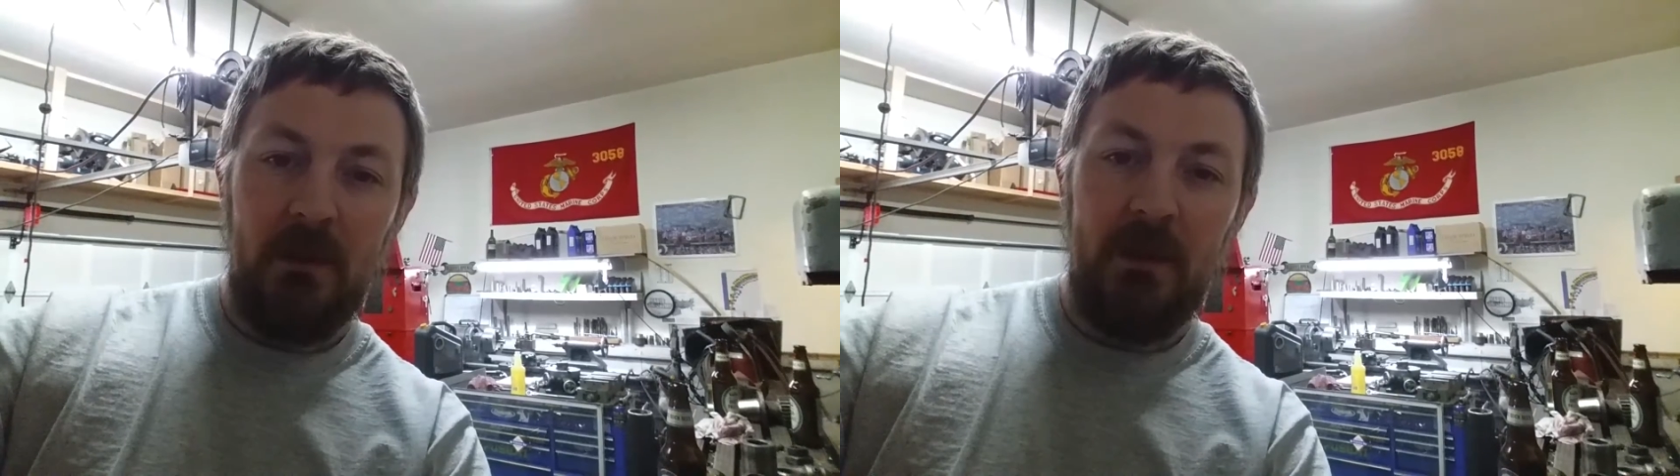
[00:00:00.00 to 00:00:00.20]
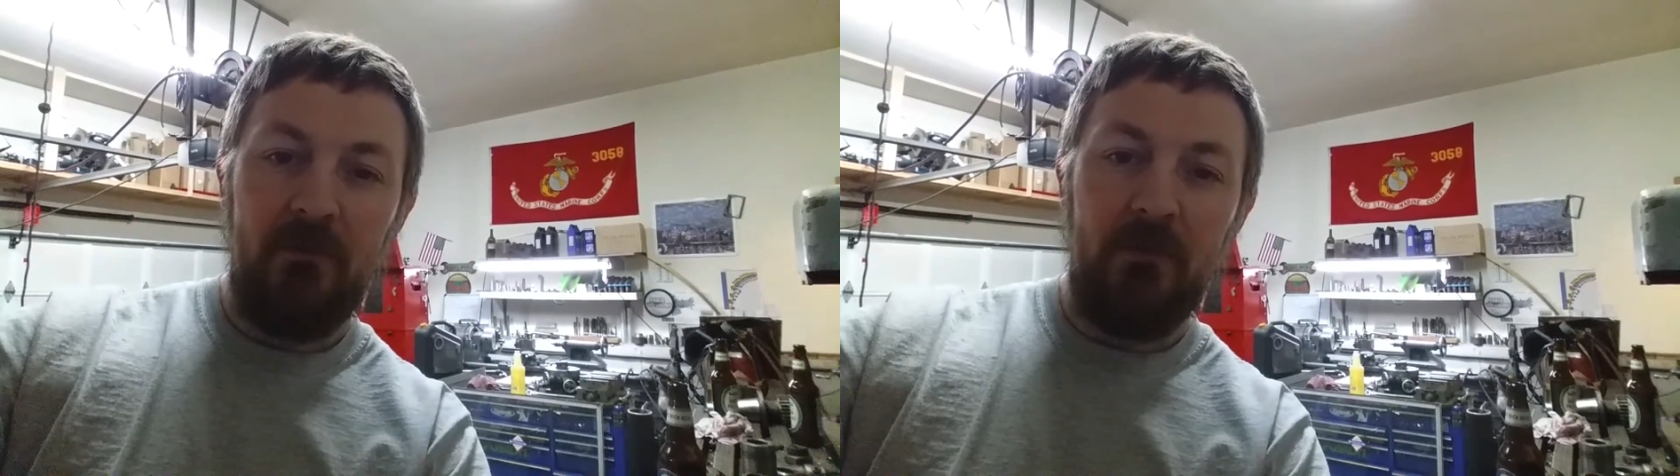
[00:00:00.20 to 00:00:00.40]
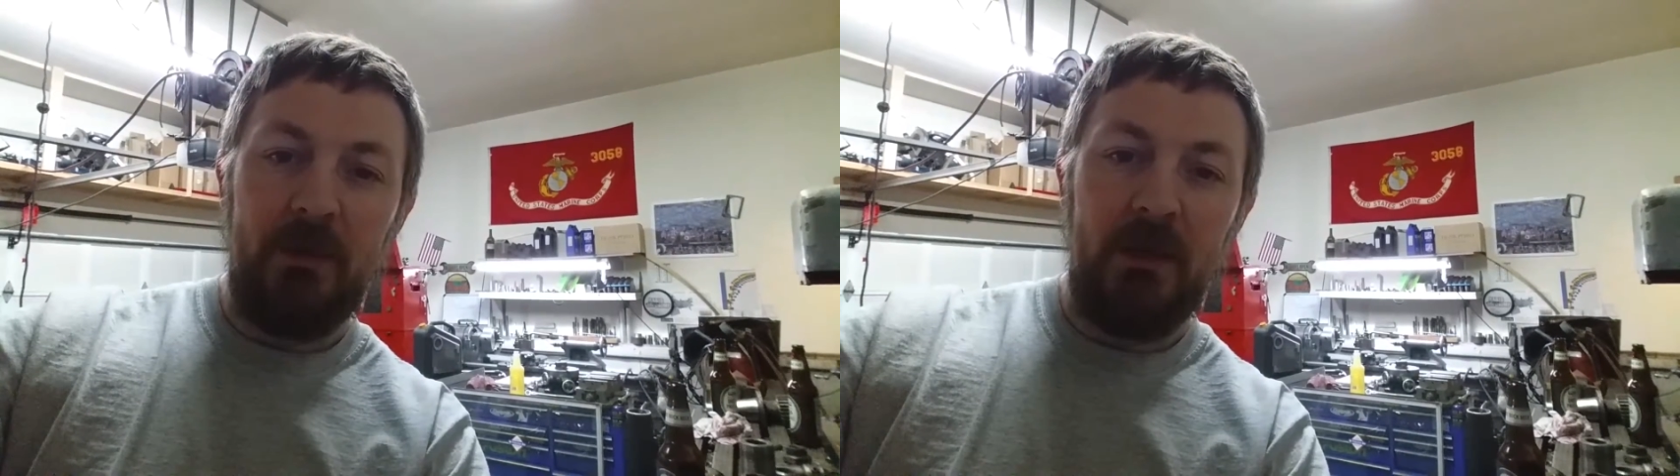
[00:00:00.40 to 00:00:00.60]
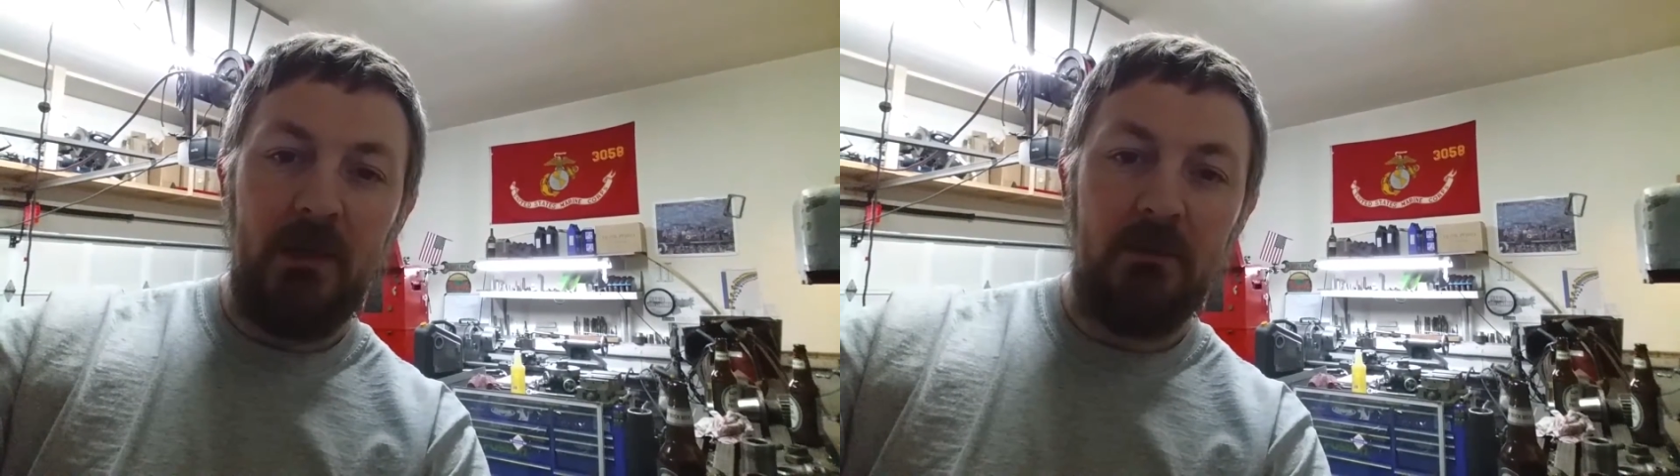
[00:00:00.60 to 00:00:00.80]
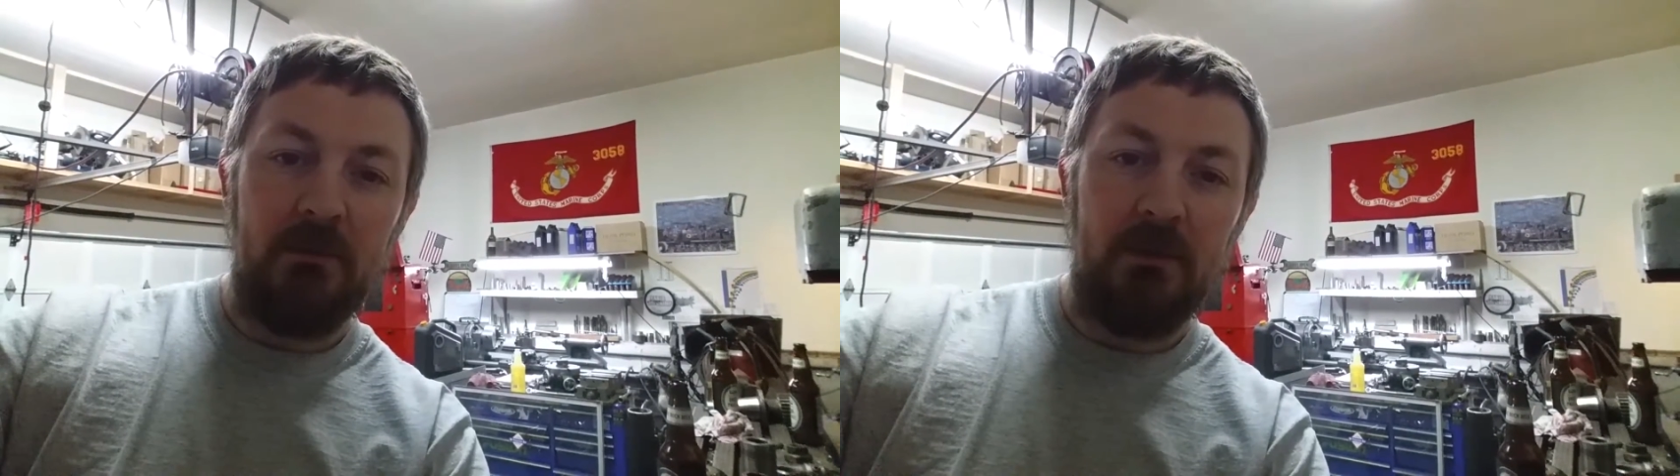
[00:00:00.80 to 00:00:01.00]
Hey
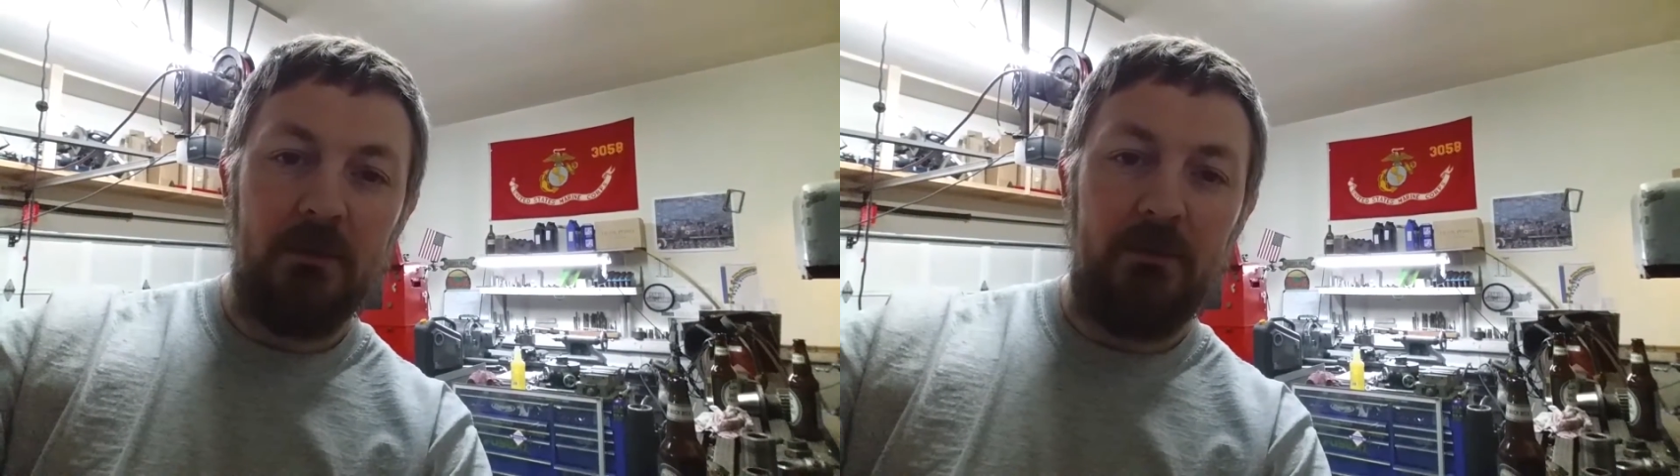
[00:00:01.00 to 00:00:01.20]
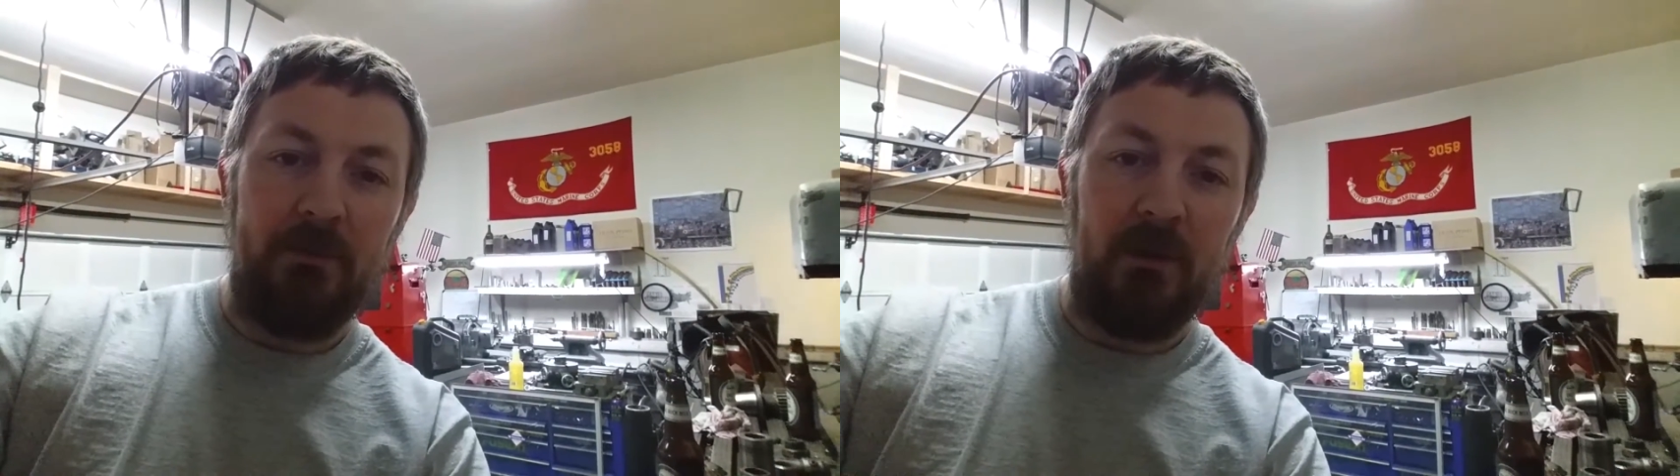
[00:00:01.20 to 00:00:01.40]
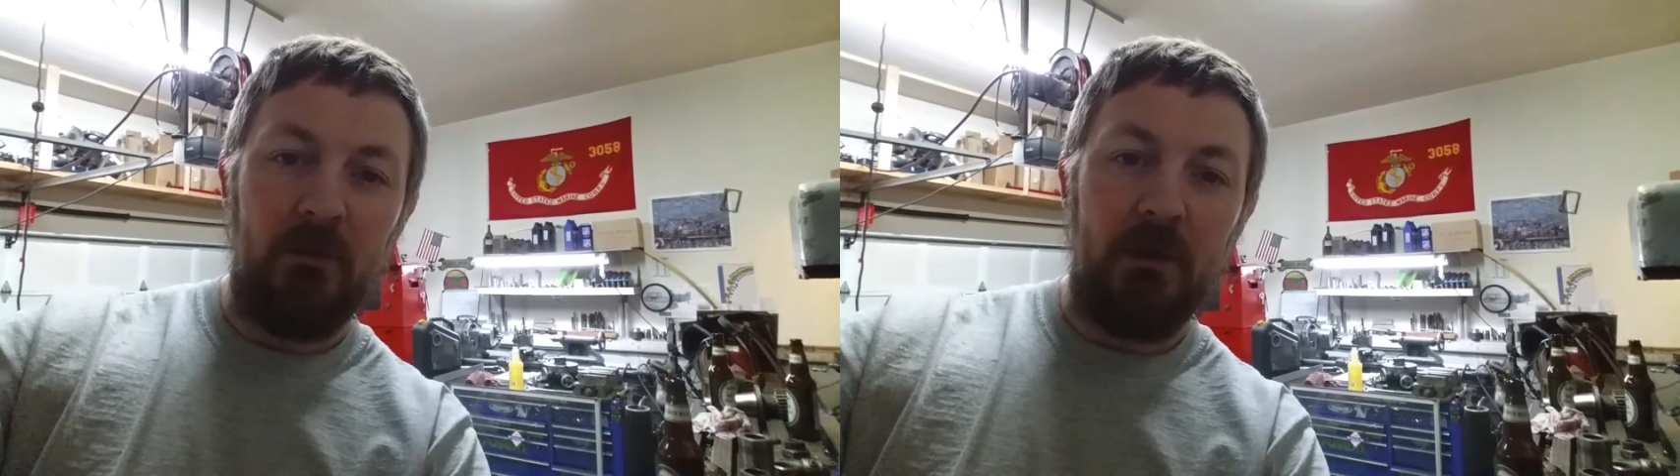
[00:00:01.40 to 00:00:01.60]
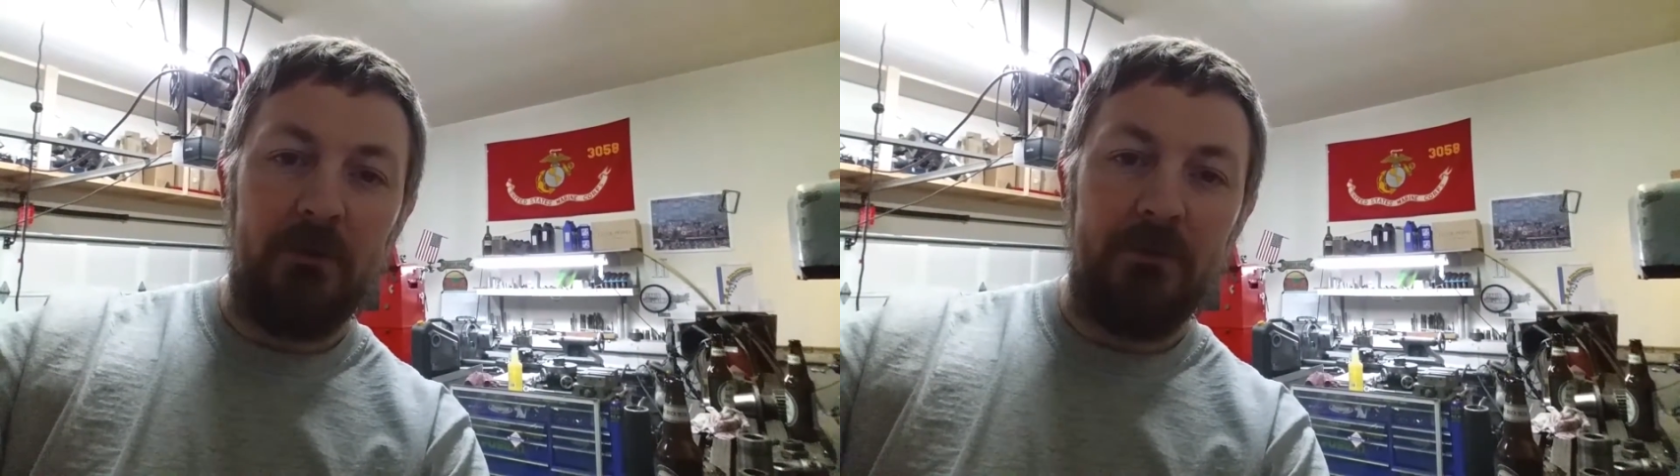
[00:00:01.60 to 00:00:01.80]
everybody, uh, it's been a while